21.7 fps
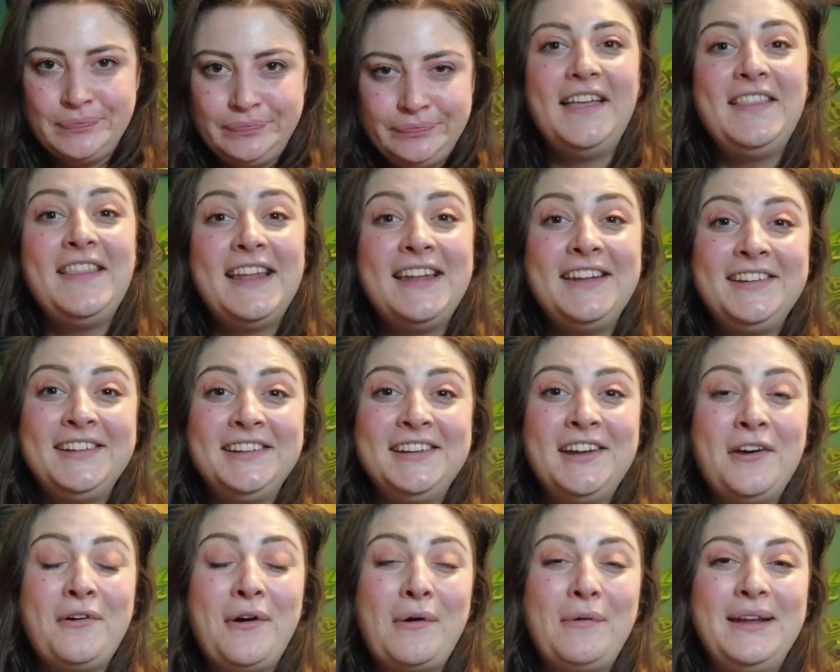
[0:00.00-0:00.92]
And then, as you
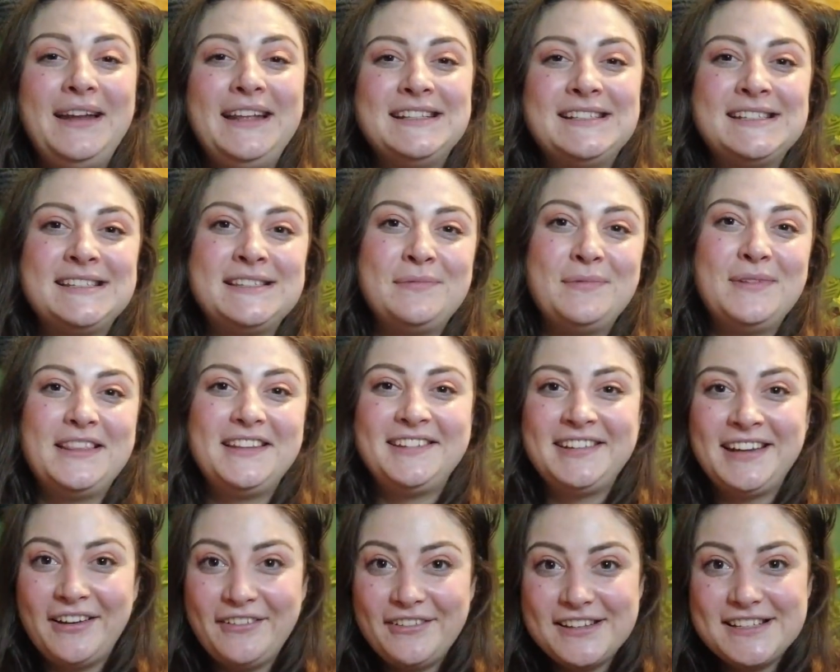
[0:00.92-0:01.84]
know, I went into some of the
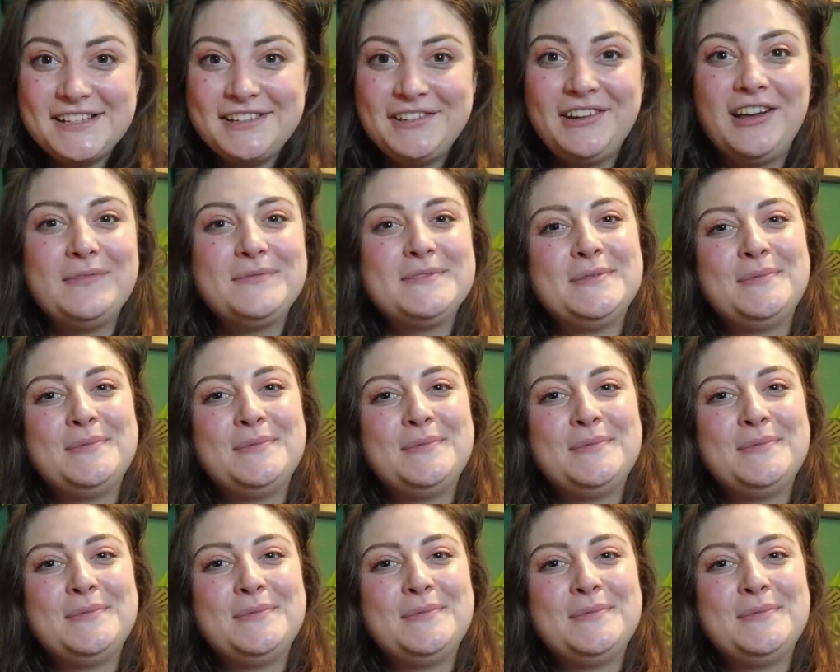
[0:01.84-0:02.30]
charity shops,